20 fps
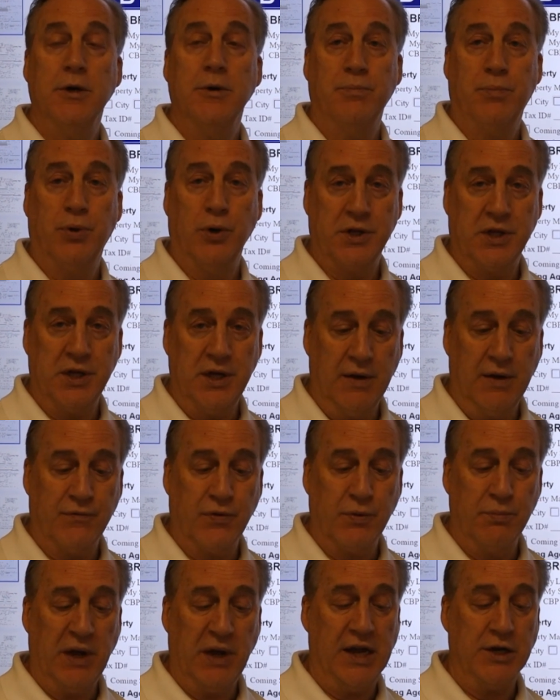put the
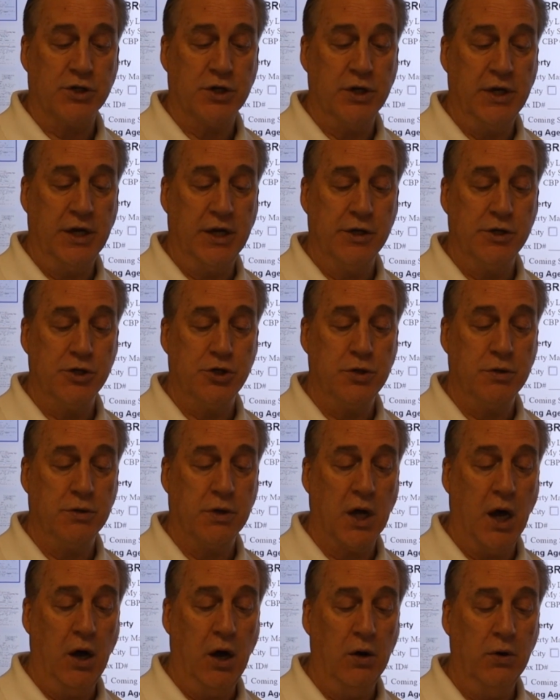information in as you
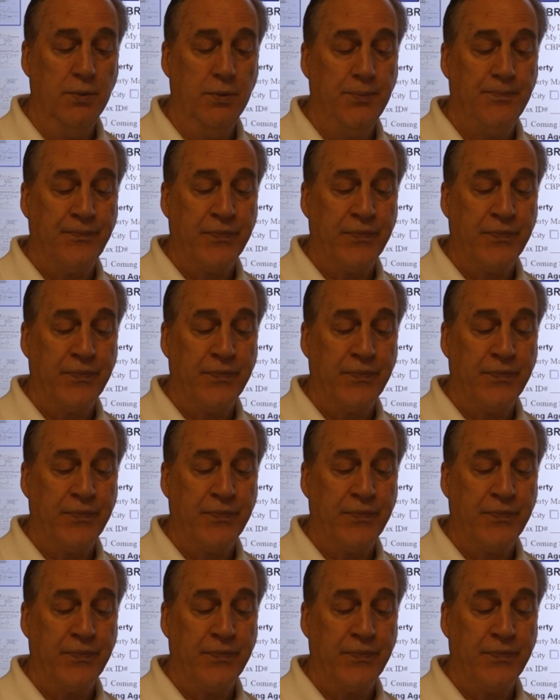go.